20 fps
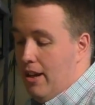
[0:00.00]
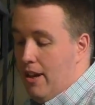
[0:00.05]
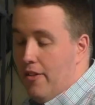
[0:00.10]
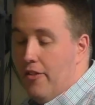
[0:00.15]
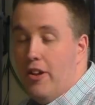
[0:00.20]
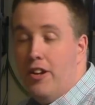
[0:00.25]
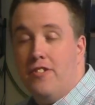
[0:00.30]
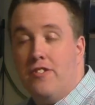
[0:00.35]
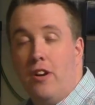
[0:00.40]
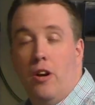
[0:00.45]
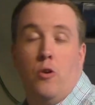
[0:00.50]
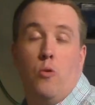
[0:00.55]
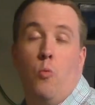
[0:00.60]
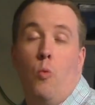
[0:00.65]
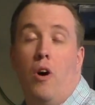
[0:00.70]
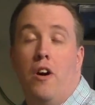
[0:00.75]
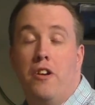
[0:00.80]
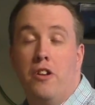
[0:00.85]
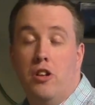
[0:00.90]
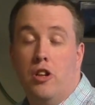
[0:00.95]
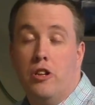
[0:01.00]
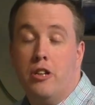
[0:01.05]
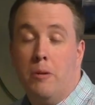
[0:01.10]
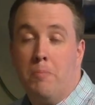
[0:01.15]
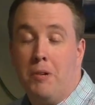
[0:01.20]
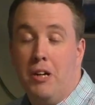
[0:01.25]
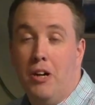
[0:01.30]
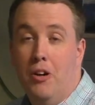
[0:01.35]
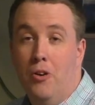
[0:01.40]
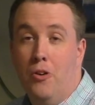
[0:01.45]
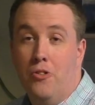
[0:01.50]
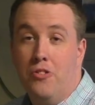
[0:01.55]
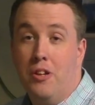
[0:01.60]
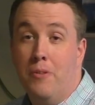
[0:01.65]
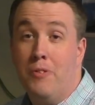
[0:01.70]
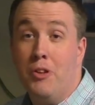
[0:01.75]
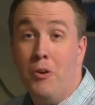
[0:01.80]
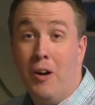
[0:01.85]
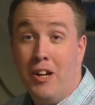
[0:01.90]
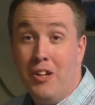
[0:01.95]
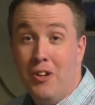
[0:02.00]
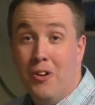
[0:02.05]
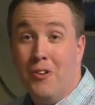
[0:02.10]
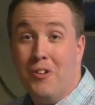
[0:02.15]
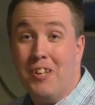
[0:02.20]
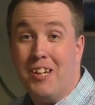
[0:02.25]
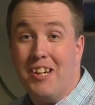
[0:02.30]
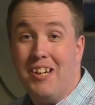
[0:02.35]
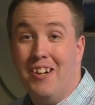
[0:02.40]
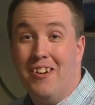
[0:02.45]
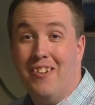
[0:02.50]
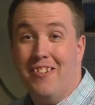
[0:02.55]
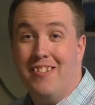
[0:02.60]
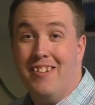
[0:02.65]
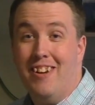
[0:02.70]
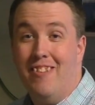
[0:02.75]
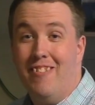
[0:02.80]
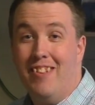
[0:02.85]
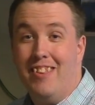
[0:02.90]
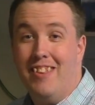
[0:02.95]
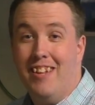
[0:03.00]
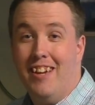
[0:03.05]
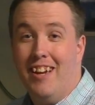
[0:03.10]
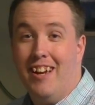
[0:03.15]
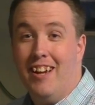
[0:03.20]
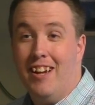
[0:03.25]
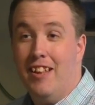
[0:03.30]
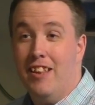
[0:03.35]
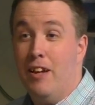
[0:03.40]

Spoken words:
they start wanting to look up codes. Even though I know the codes and everything,